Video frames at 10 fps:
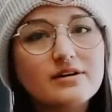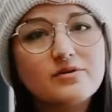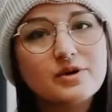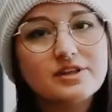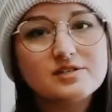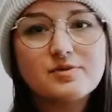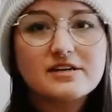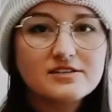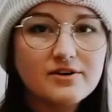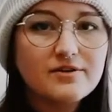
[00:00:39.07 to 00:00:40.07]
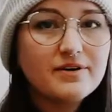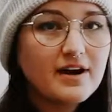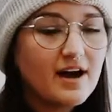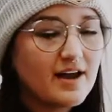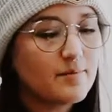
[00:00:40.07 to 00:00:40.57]
with espresso
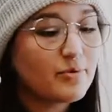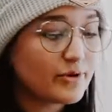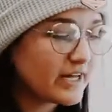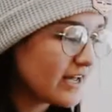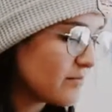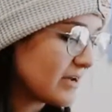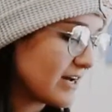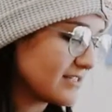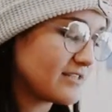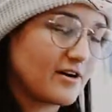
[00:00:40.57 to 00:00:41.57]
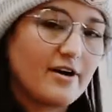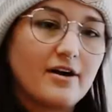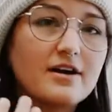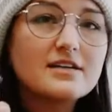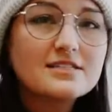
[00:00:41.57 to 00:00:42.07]
in pulling it because there
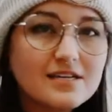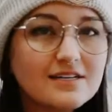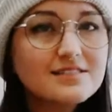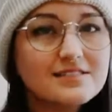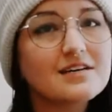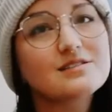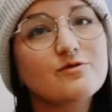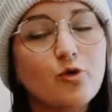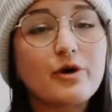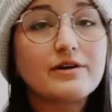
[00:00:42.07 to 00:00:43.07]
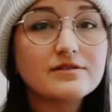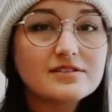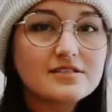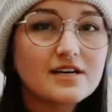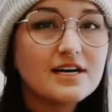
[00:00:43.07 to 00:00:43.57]
are tons and tons of
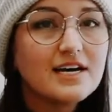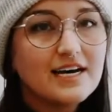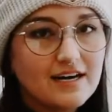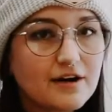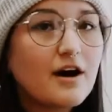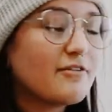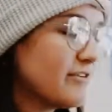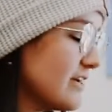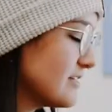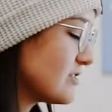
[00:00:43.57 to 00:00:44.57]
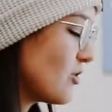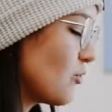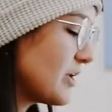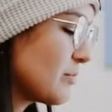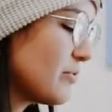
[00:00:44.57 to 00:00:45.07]
oils in coffee. So
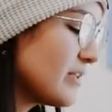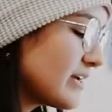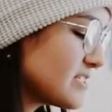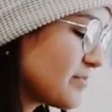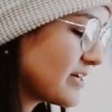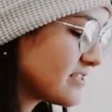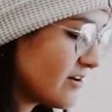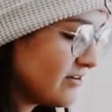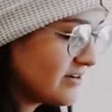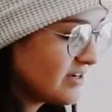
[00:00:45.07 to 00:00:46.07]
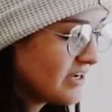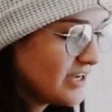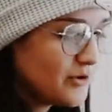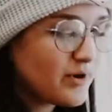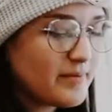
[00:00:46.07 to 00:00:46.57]
when you're pulling espresso,
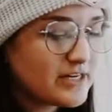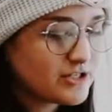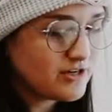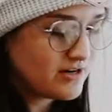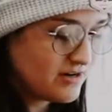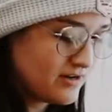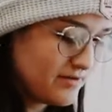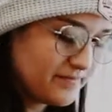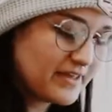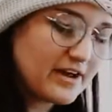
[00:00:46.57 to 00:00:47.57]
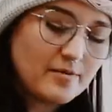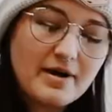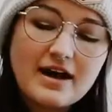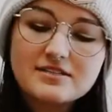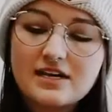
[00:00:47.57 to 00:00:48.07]
you want to make sure that your
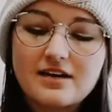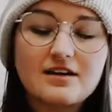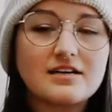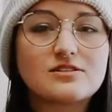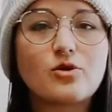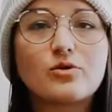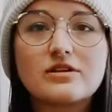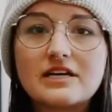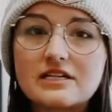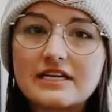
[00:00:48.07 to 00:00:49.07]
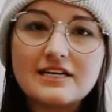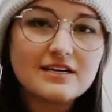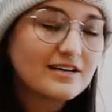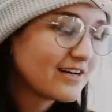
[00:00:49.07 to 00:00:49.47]
basket is totally clean